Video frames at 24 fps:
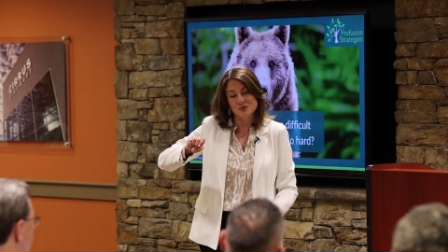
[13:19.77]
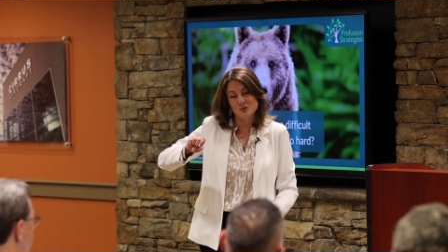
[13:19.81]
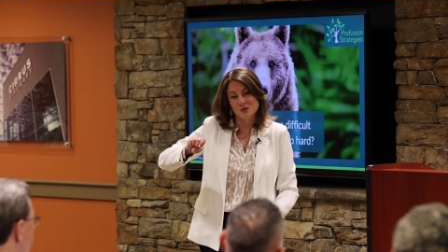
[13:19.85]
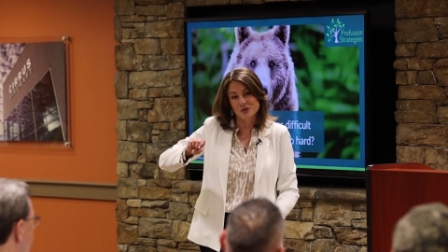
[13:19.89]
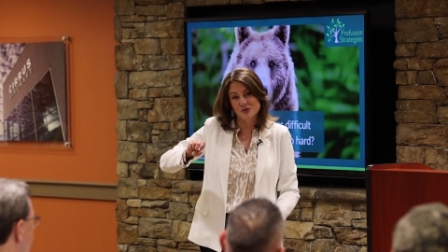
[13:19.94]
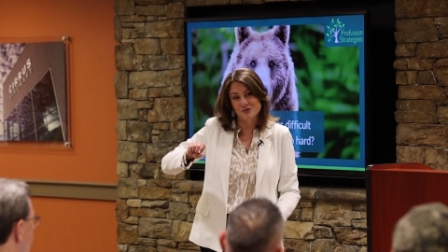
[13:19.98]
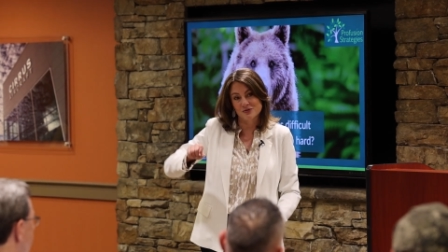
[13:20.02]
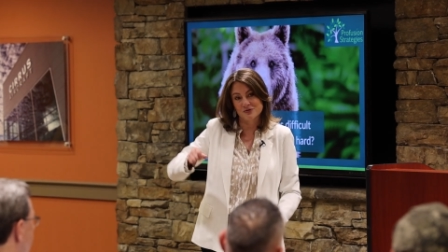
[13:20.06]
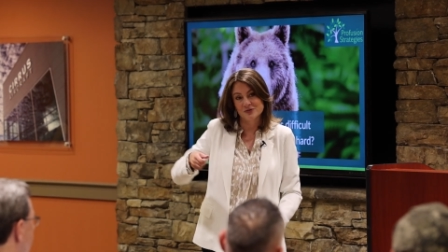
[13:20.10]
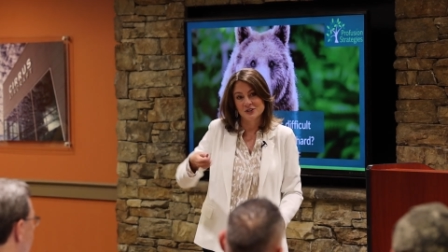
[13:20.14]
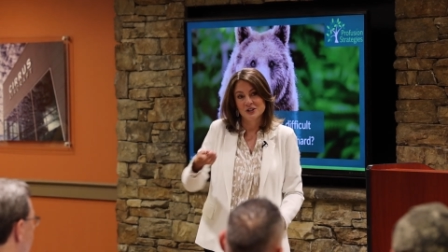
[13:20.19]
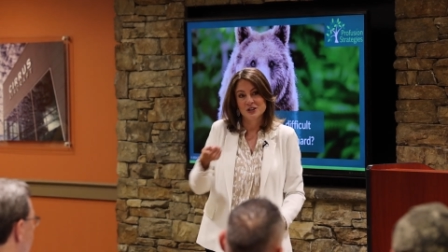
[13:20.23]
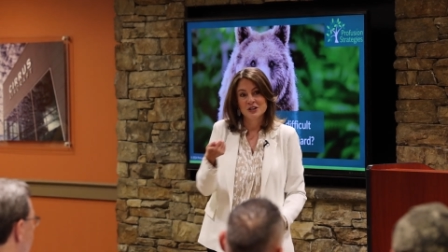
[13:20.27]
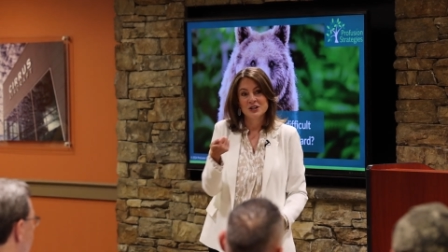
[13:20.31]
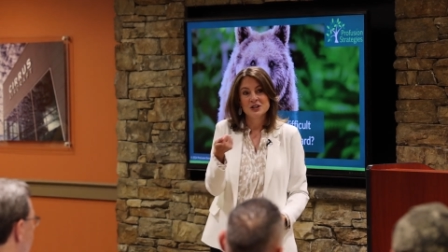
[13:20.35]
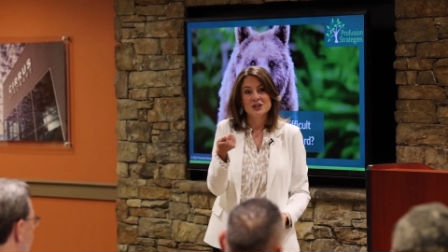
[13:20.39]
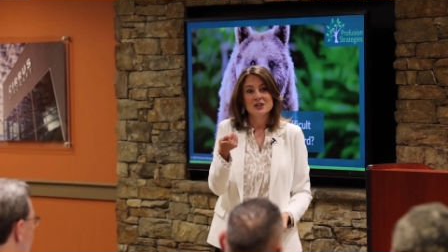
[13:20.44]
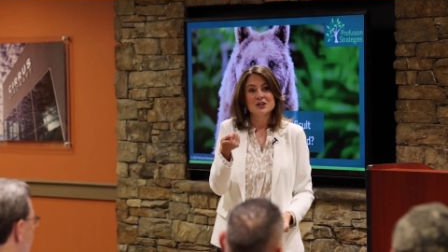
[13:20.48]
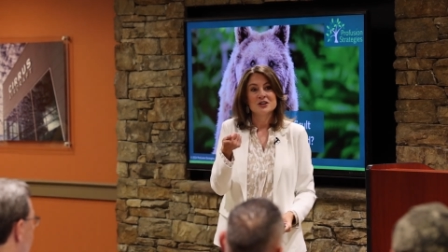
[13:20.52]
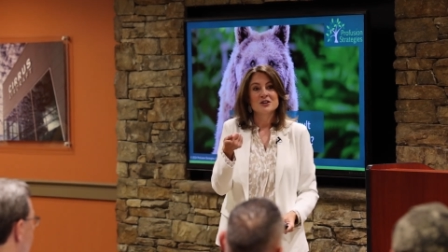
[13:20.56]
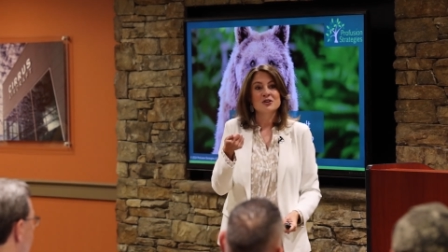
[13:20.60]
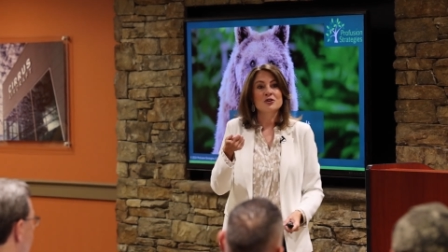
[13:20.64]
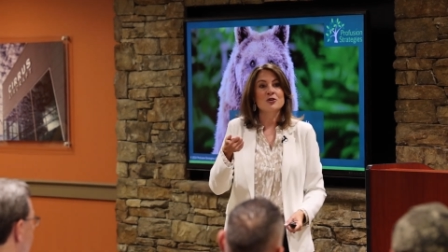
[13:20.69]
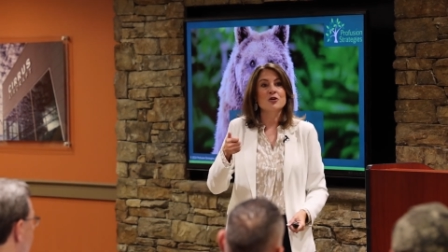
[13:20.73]
sort of
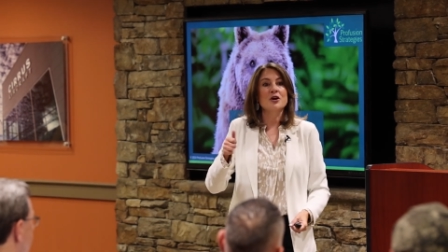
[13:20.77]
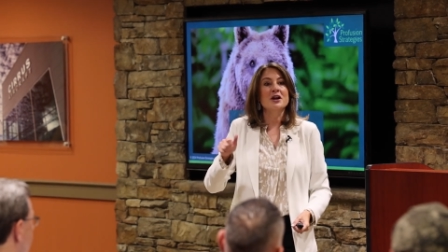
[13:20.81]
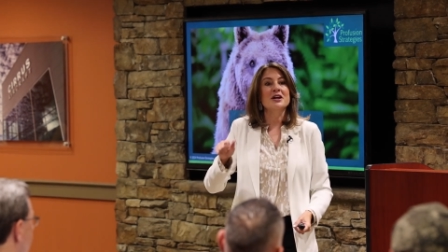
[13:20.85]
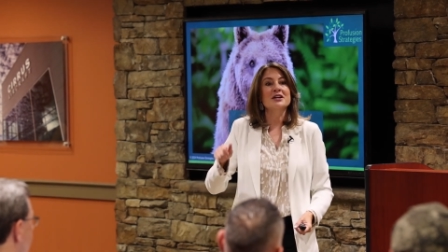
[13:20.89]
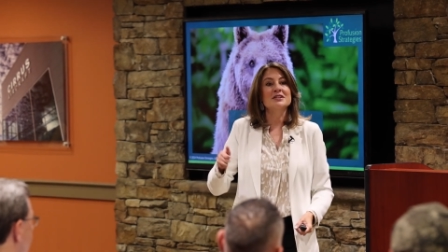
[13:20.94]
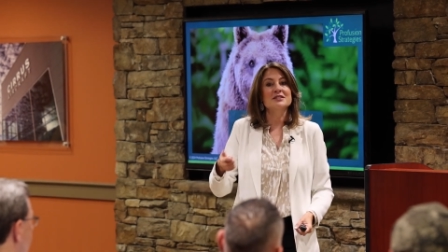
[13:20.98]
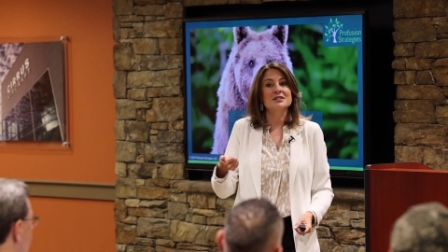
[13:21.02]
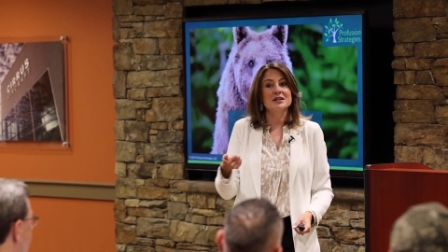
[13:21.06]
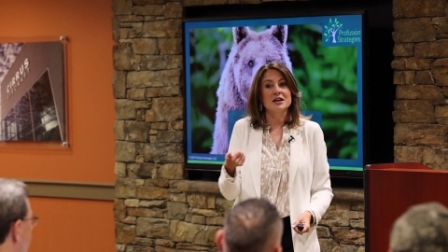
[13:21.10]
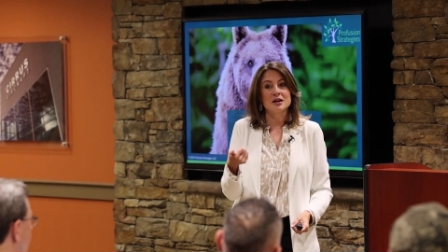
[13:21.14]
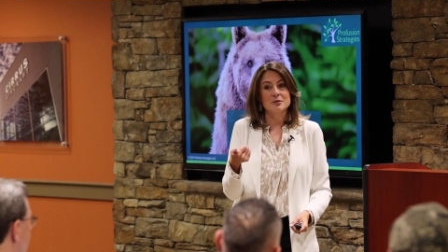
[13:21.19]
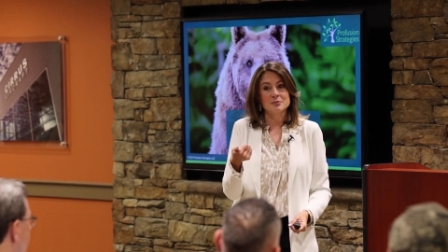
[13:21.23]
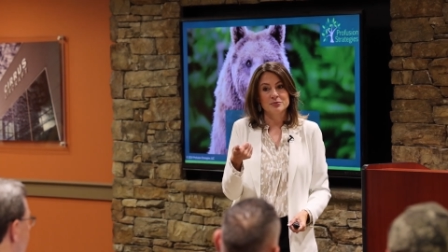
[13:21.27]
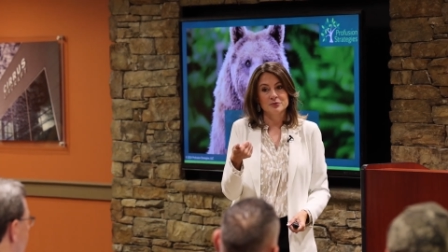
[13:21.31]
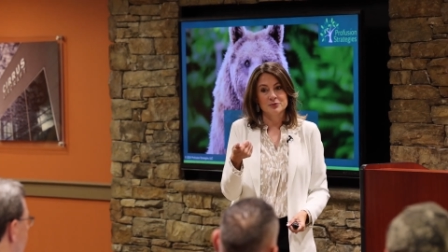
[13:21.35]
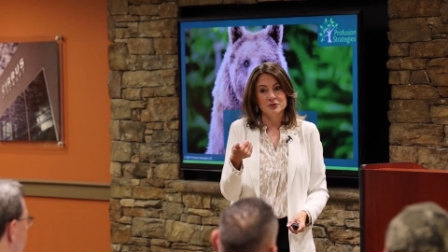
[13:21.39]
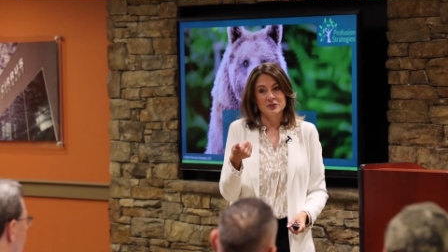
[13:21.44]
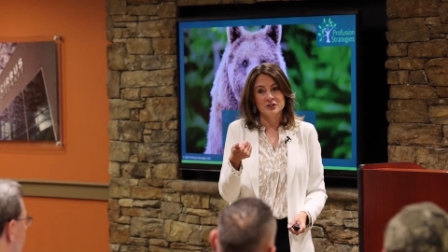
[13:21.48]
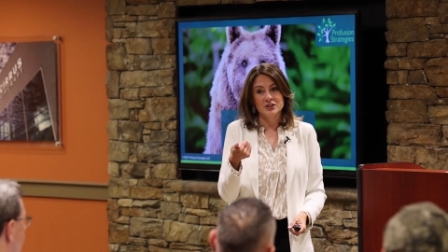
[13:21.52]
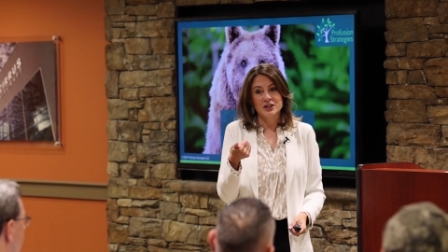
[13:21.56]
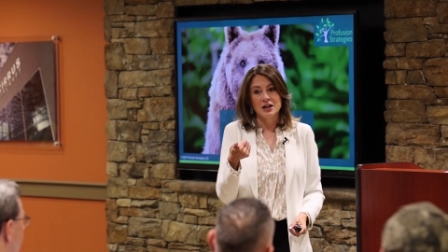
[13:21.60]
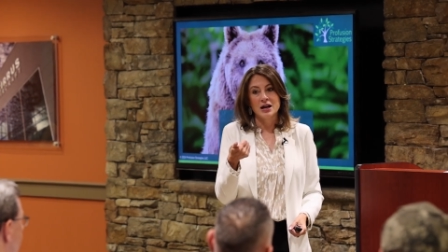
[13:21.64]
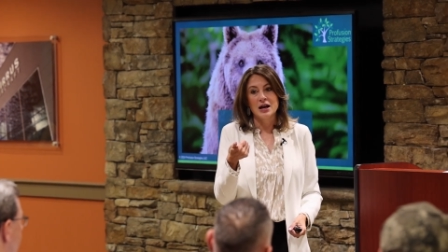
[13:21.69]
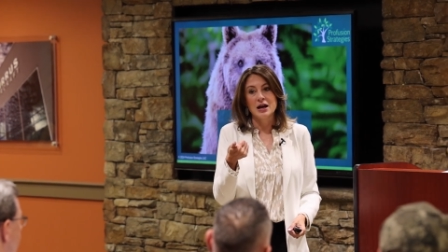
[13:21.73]
cranked up
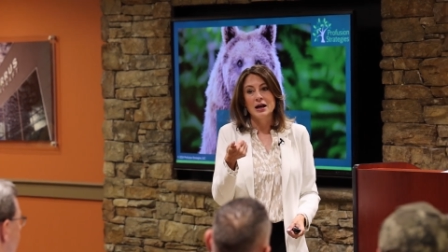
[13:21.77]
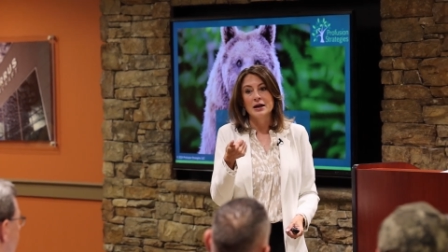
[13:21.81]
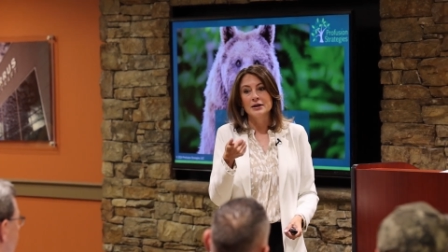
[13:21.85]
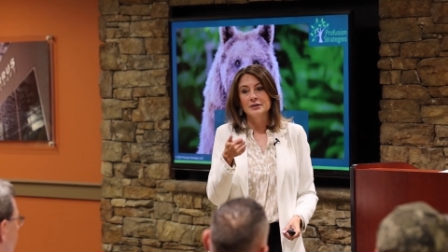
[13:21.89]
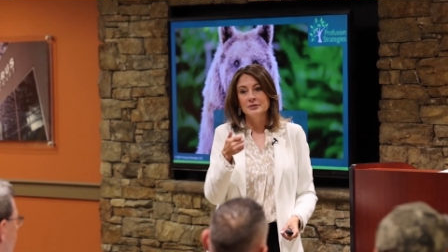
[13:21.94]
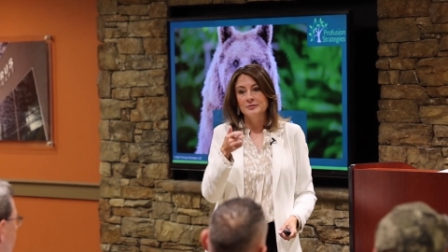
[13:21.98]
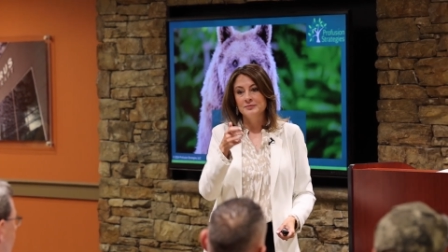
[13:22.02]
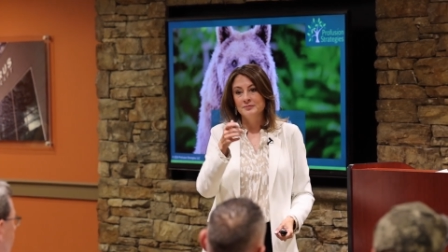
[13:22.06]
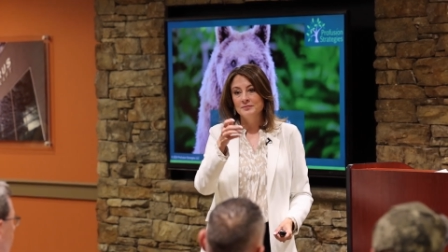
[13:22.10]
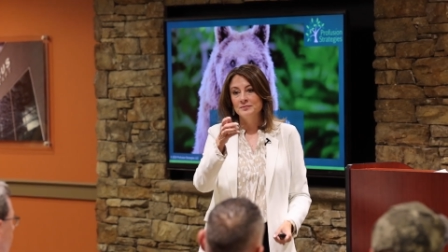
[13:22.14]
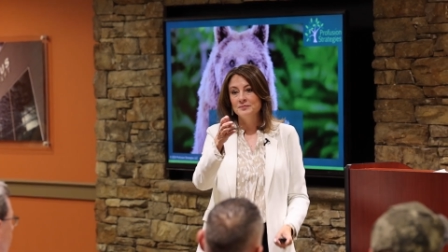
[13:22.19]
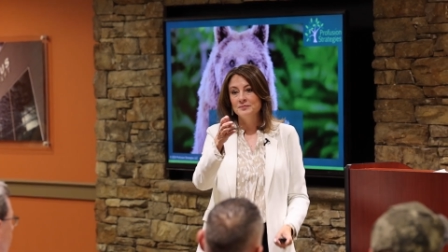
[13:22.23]
really high.